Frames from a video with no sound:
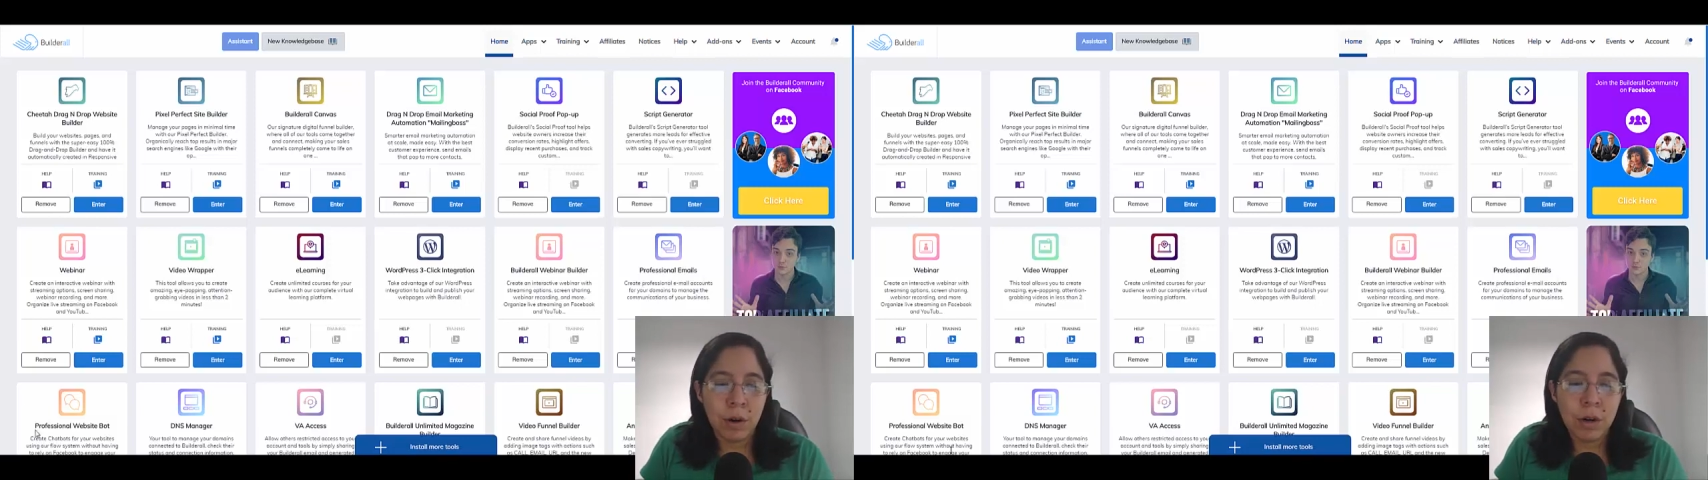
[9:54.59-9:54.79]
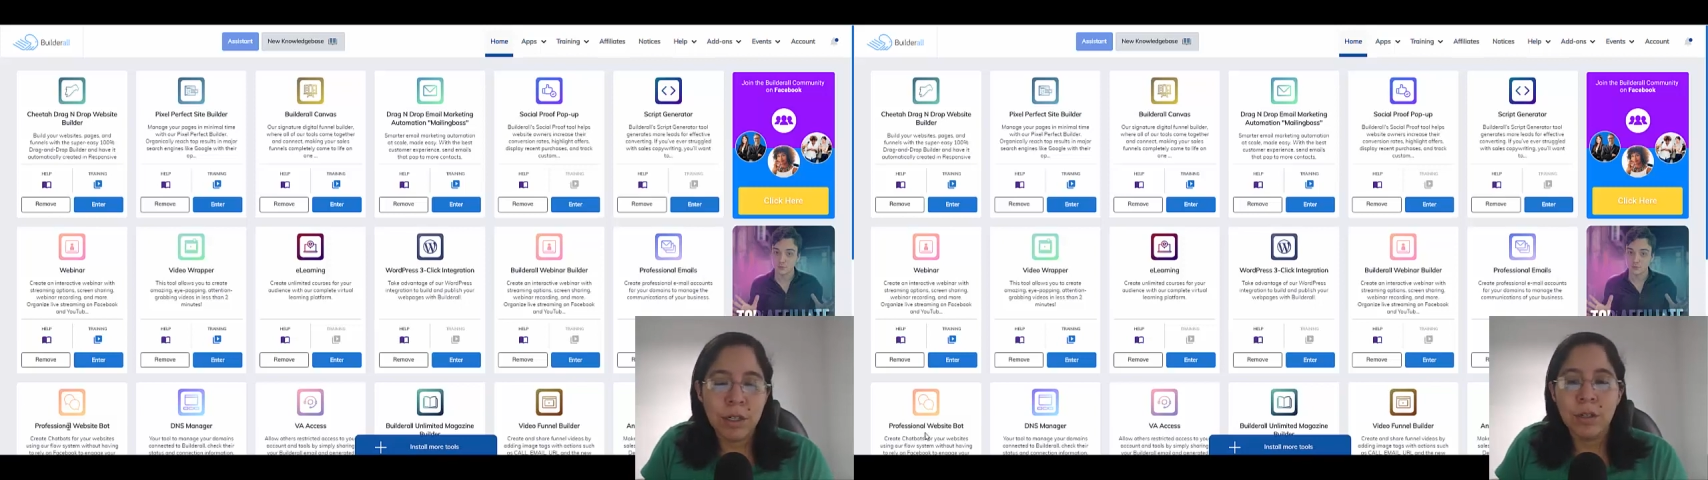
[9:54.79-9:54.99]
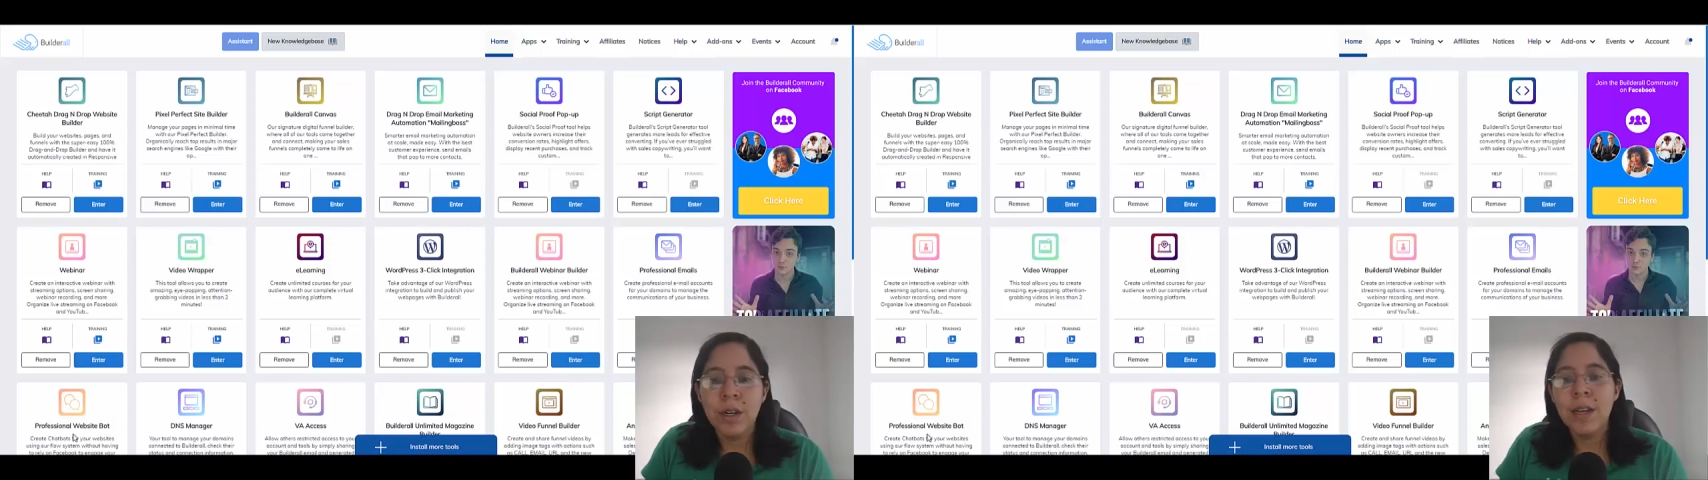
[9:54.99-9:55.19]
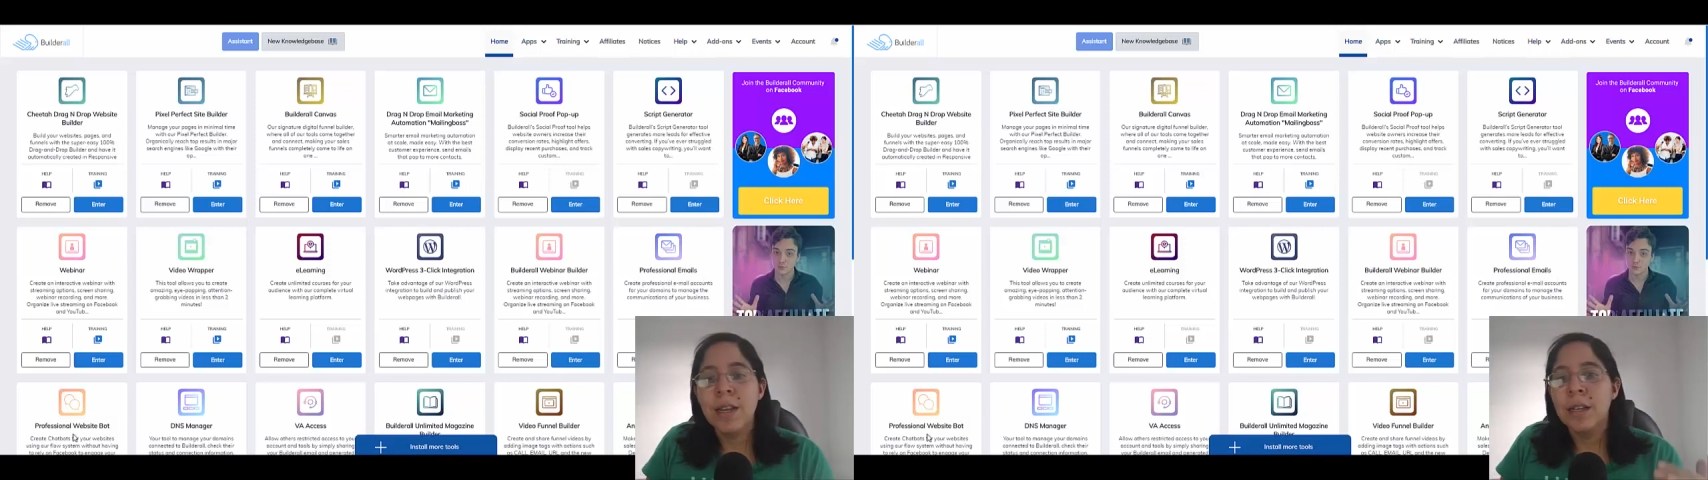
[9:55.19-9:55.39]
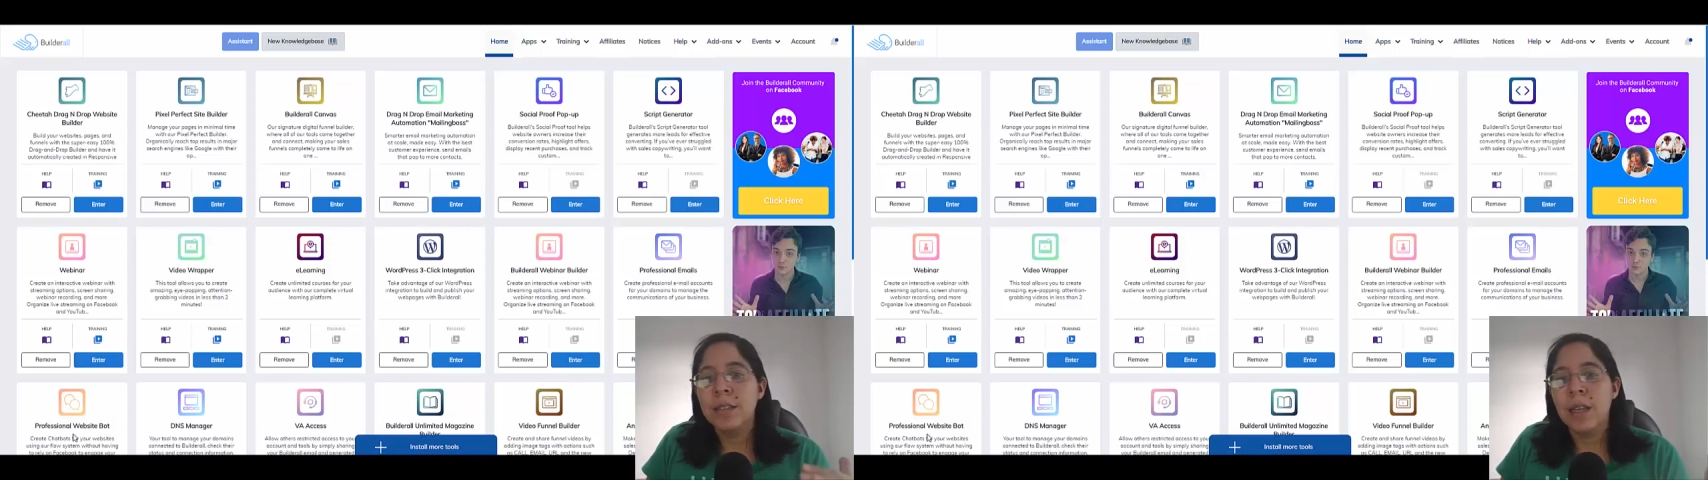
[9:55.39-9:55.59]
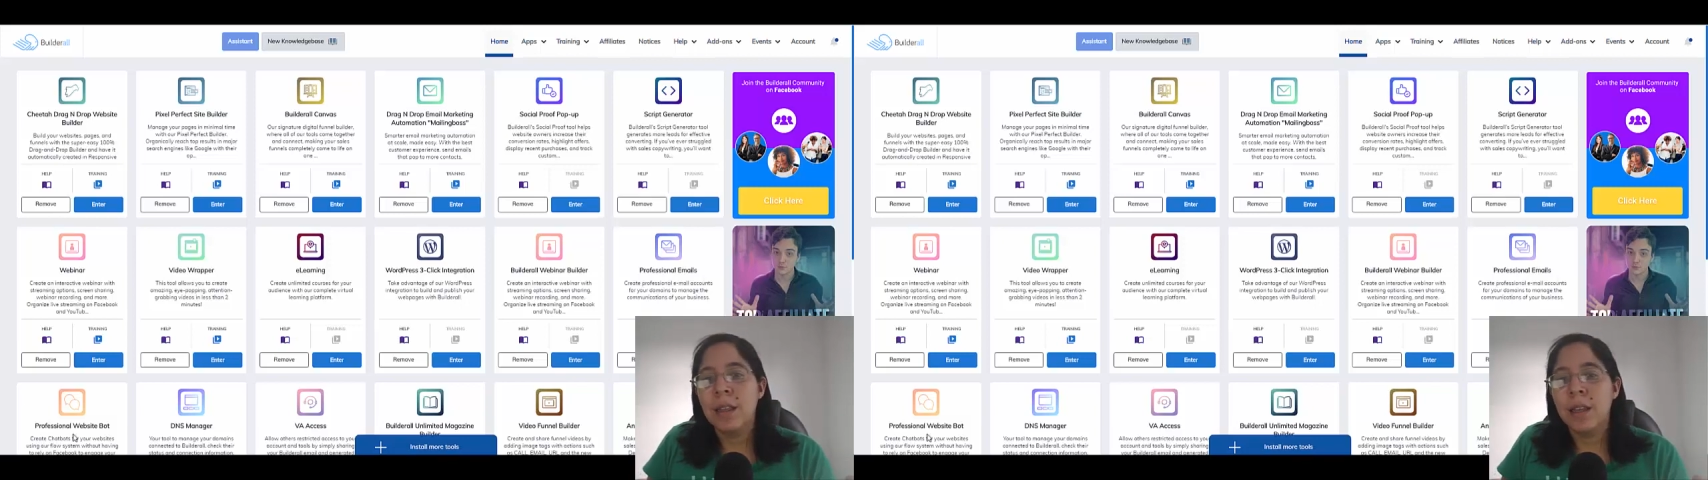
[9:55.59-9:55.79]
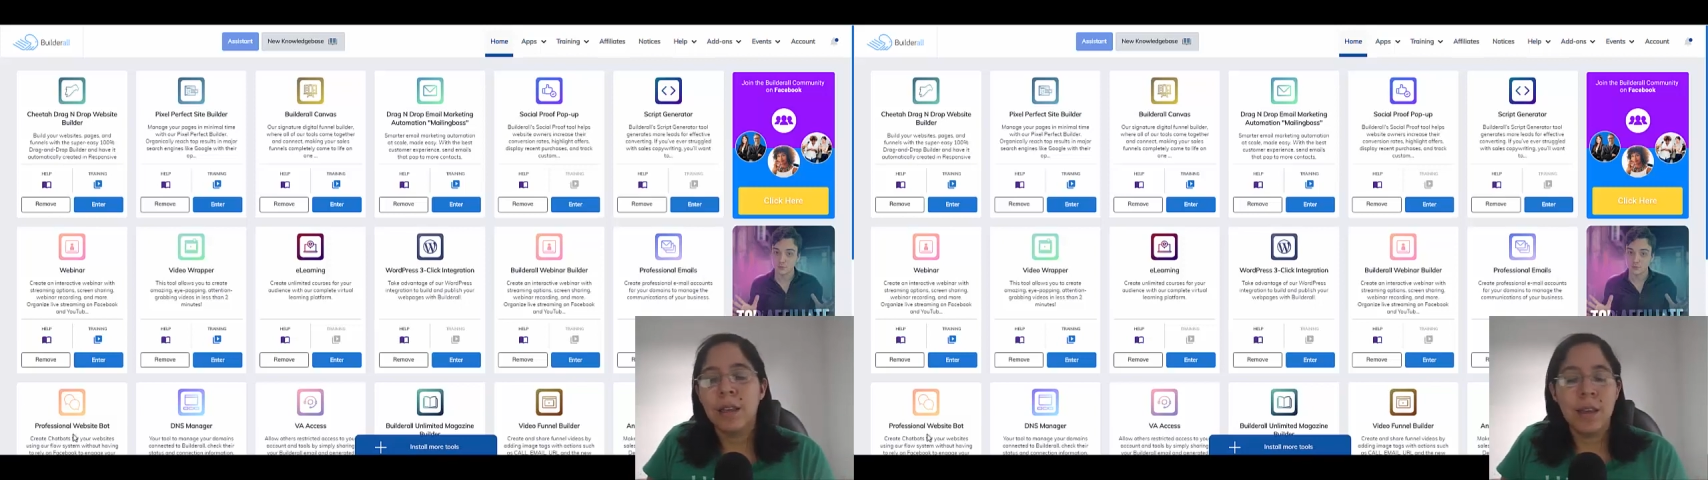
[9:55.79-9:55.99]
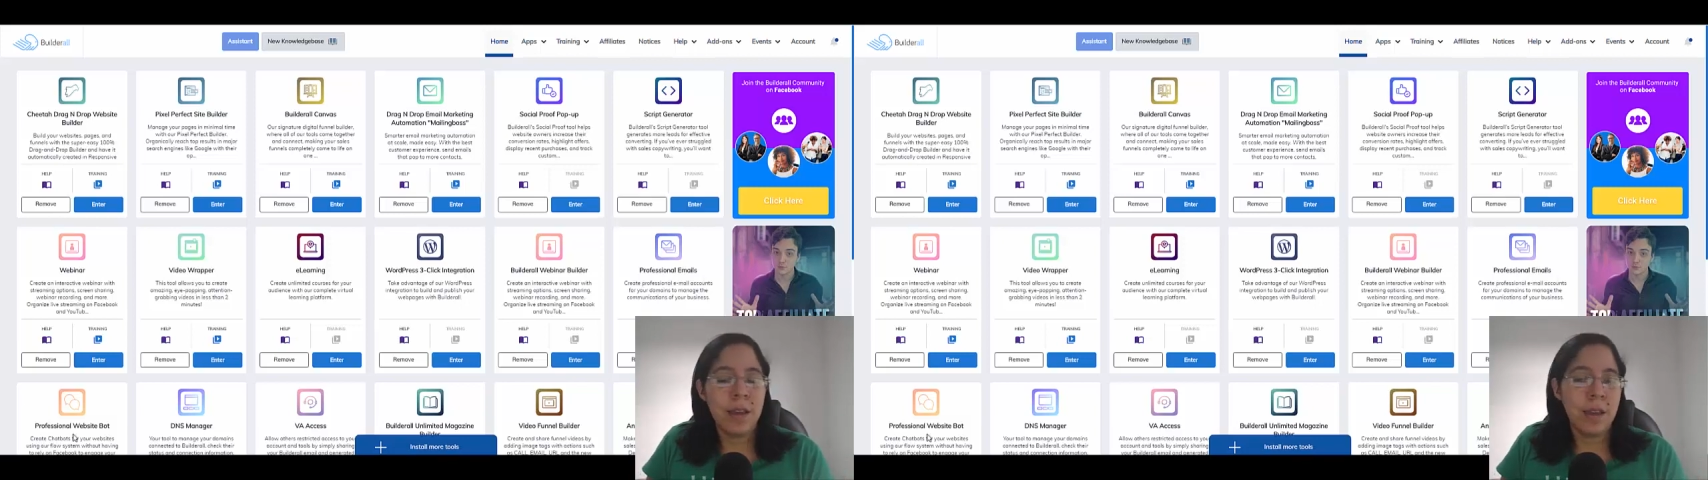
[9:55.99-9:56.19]
corner saying
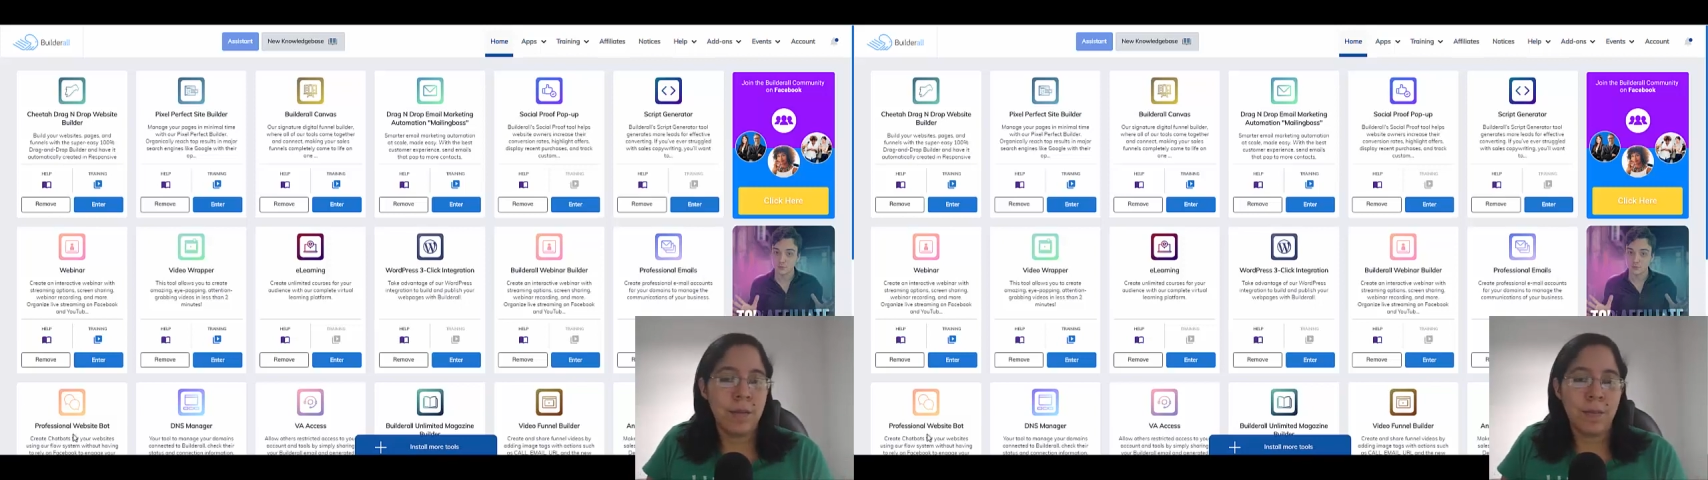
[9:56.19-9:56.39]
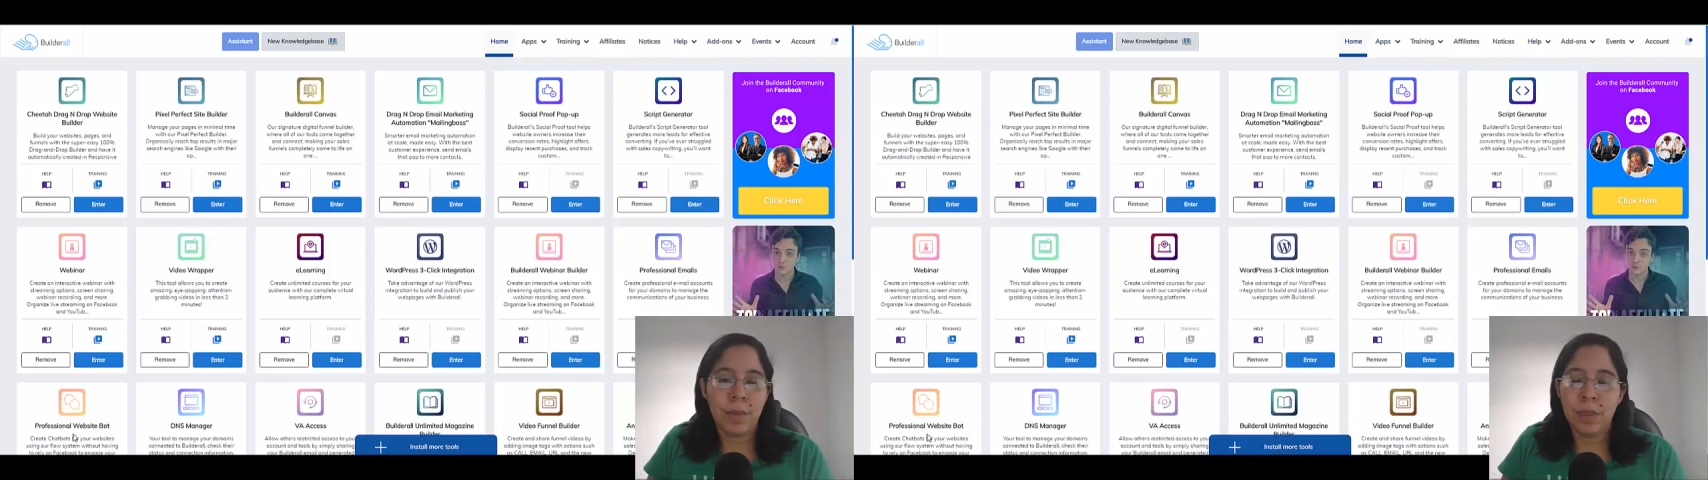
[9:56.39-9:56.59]
like, hey,